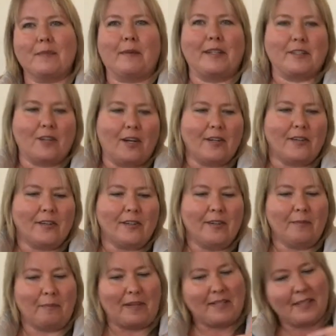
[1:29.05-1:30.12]
My daughter,
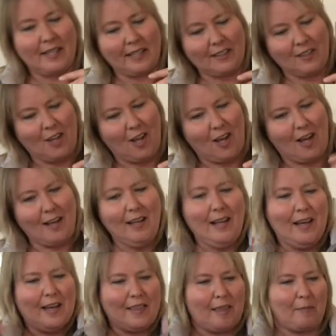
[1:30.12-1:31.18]
my son-in-law,
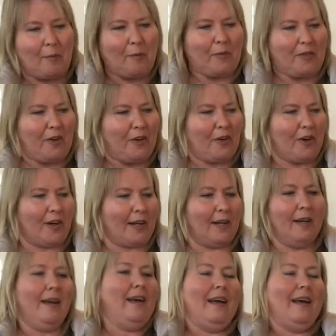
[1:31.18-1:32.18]
they both cook.